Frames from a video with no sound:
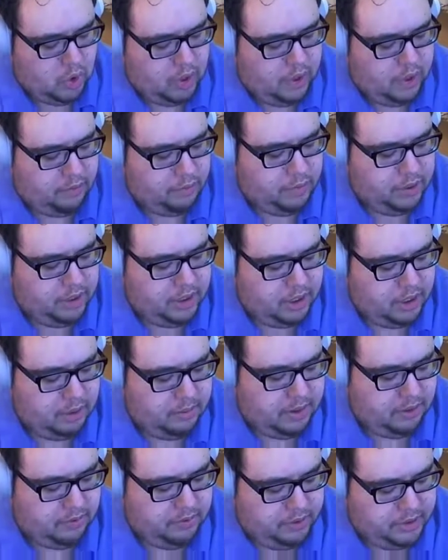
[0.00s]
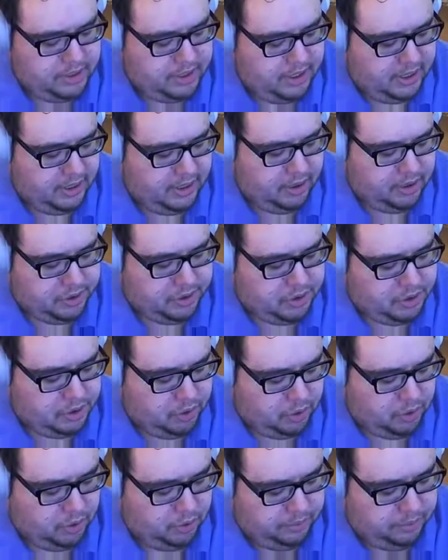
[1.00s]
if we think about for a second a
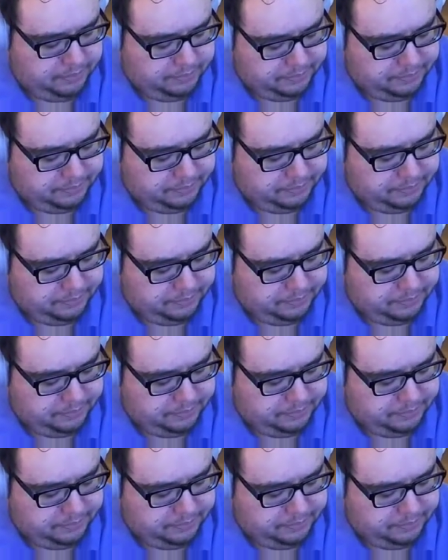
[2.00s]
circle